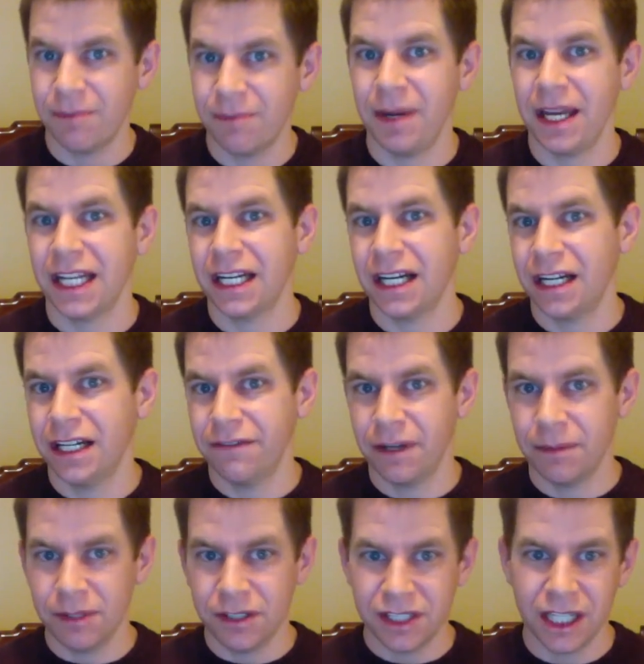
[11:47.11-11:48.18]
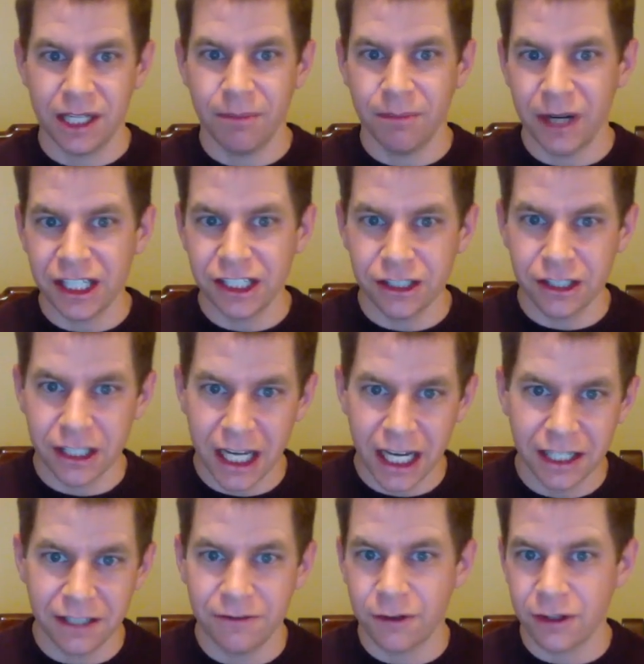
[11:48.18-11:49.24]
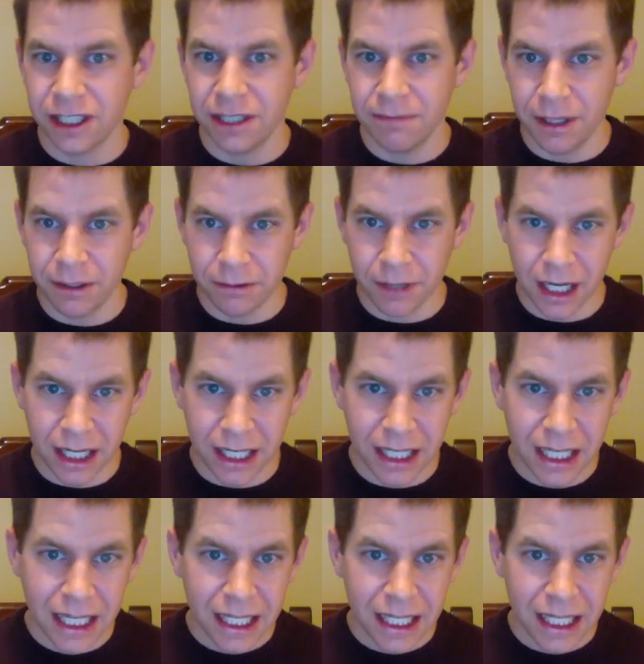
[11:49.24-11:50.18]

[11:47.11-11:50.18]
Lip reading: depending on if I'm using compression or not in 14-bit RAW.